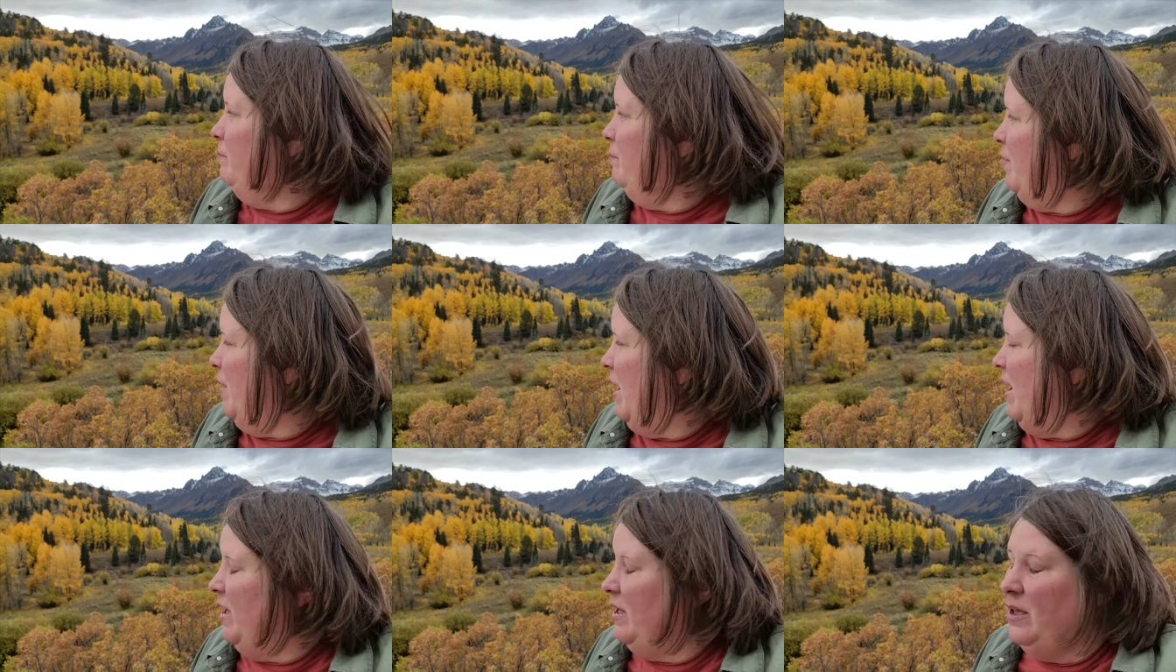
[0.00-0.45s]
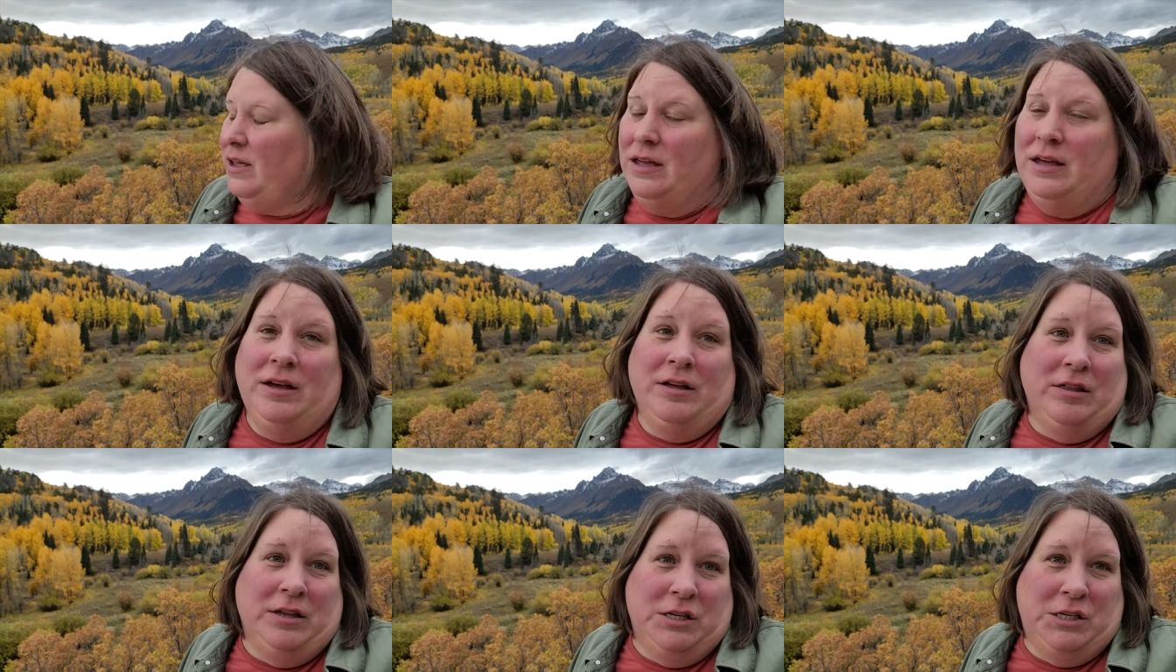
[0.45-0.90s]
but
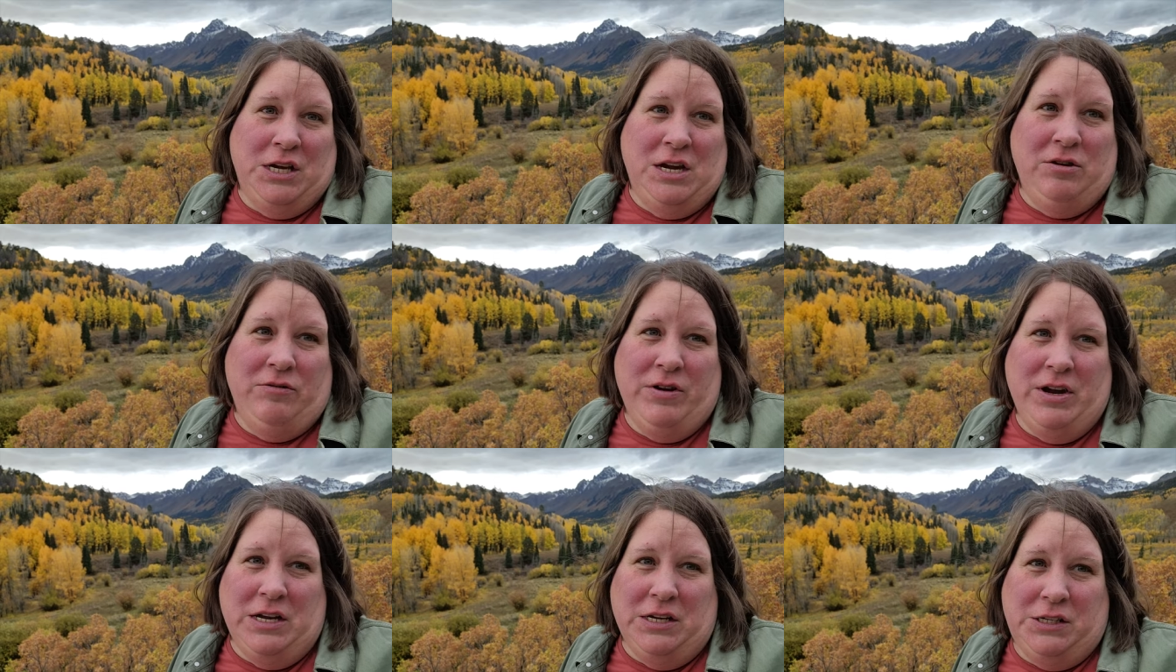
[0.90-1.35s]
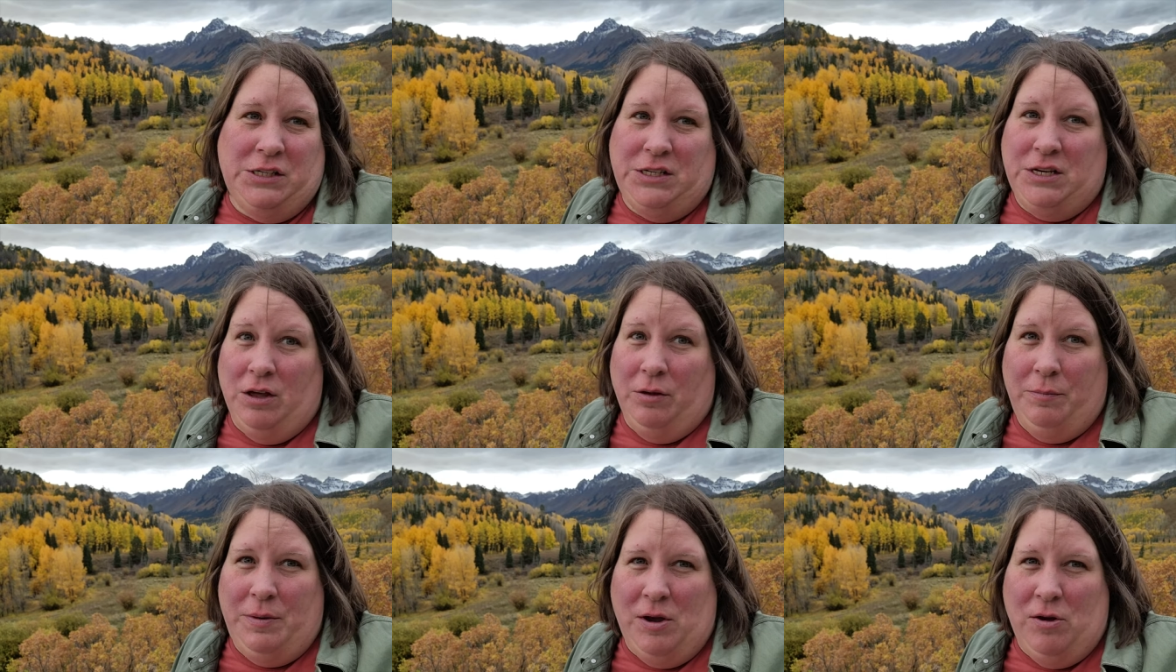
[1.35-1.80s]
the scenery is
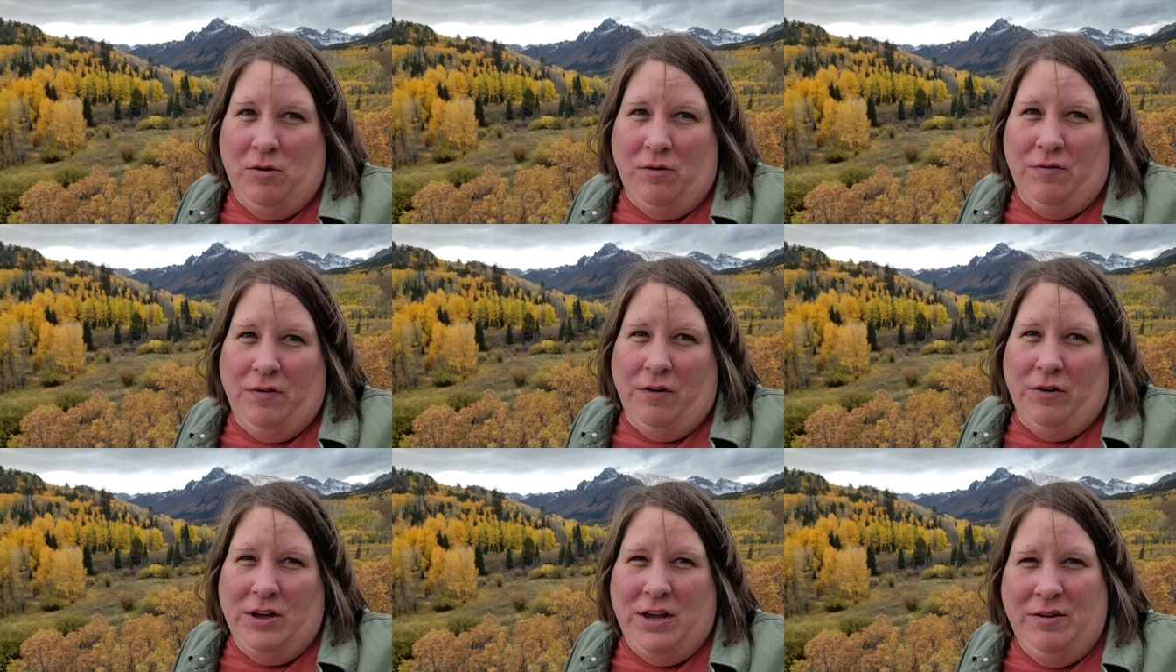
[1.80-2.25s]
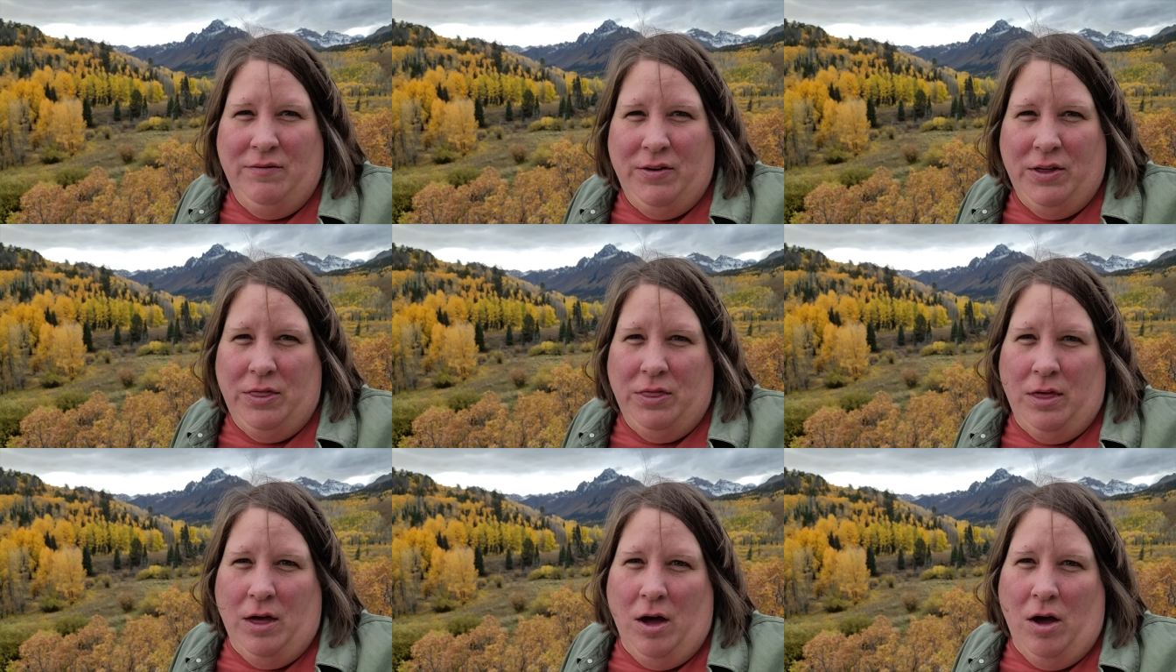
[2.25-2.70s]
still beautiful
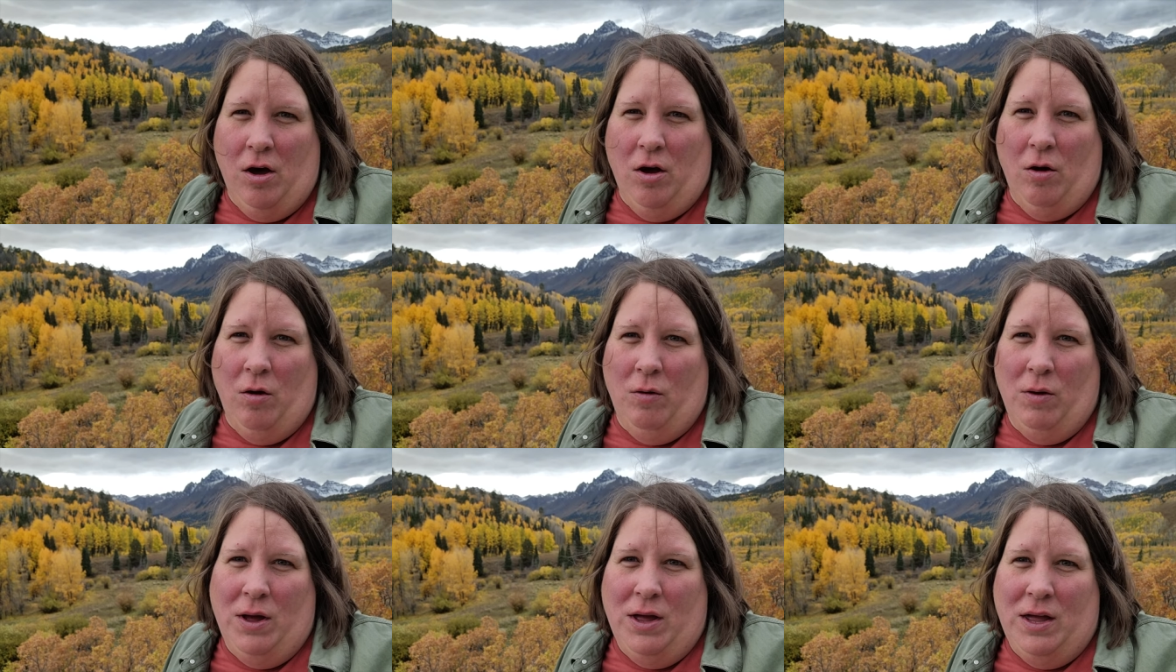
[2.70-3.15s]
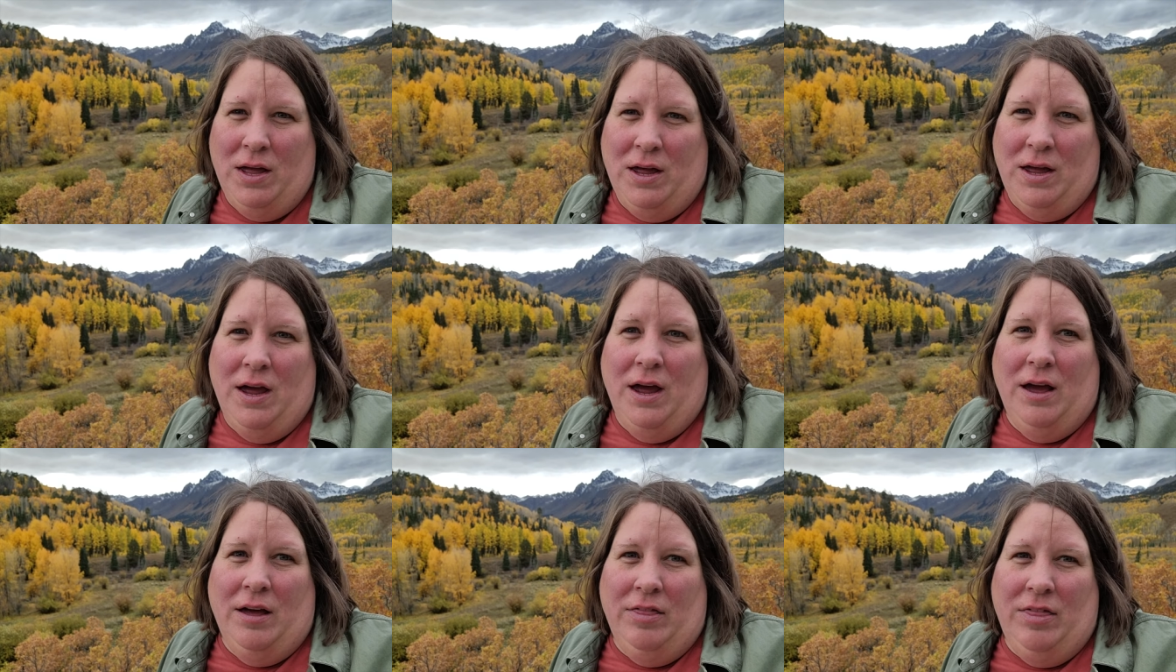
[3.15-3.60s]
even though
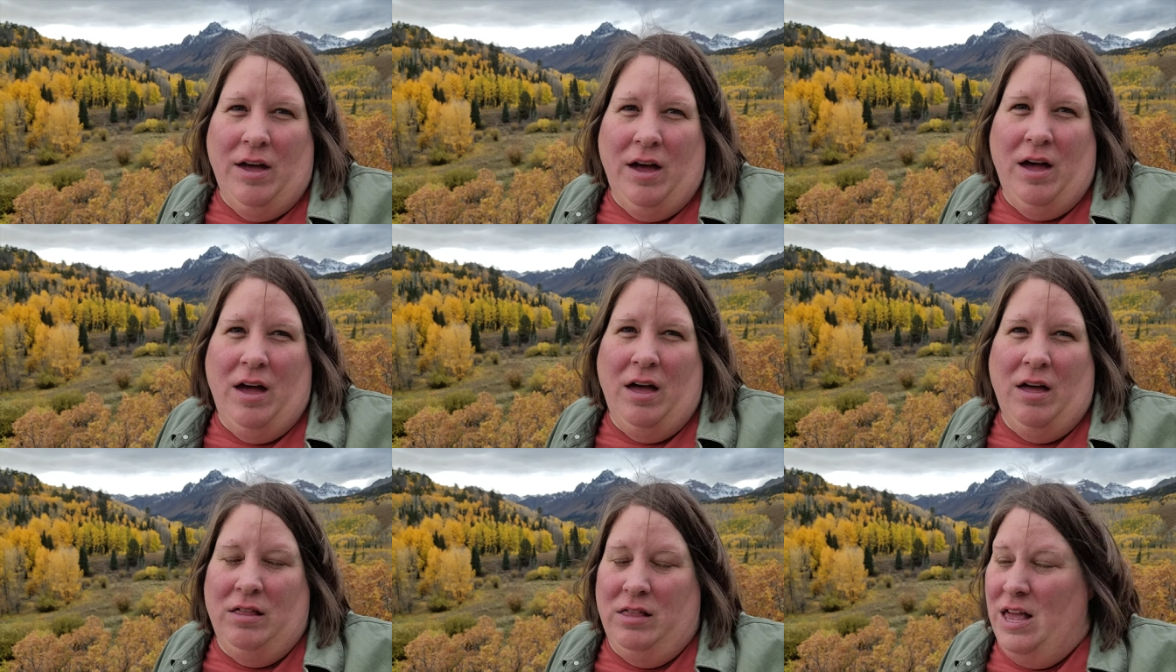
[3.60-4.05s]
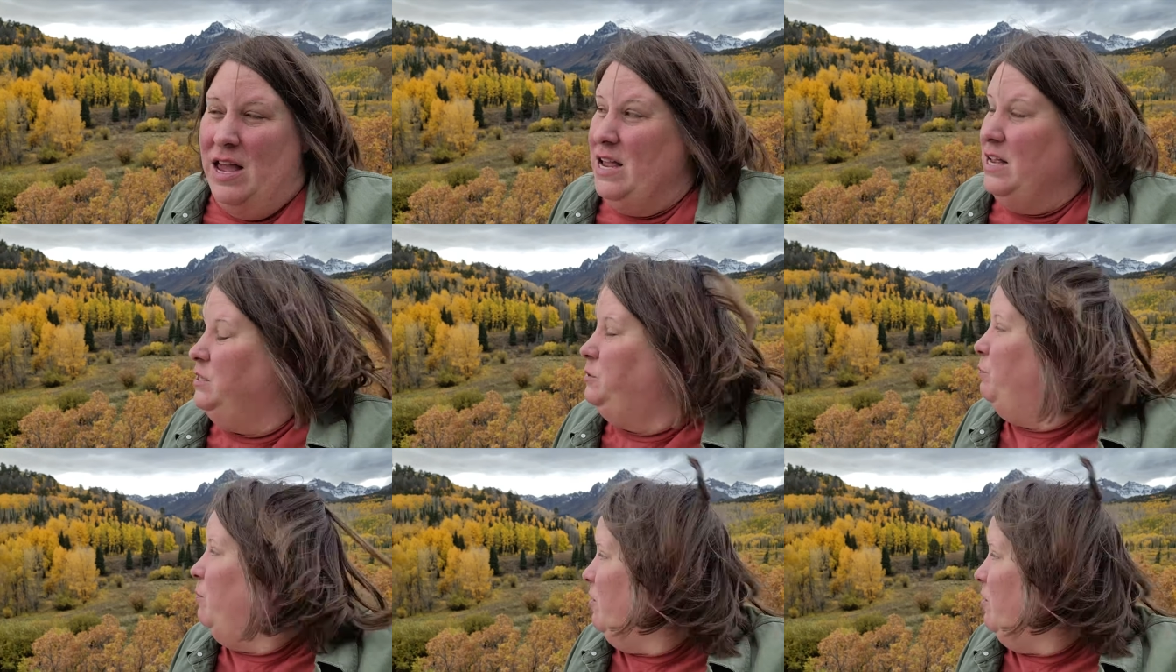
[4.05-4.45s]
the light is